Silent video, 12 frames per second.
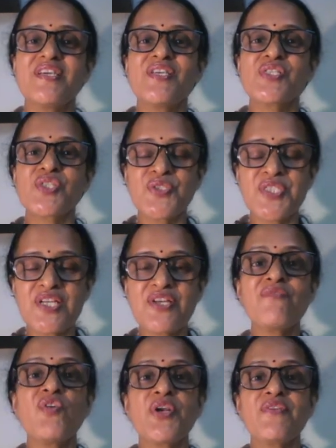So
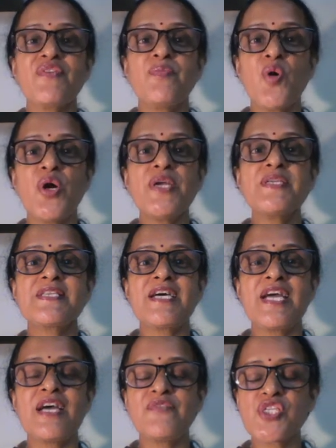children, whatever points I
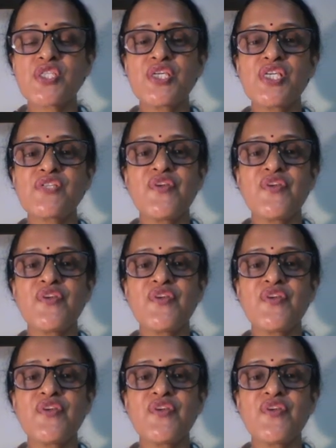have discussed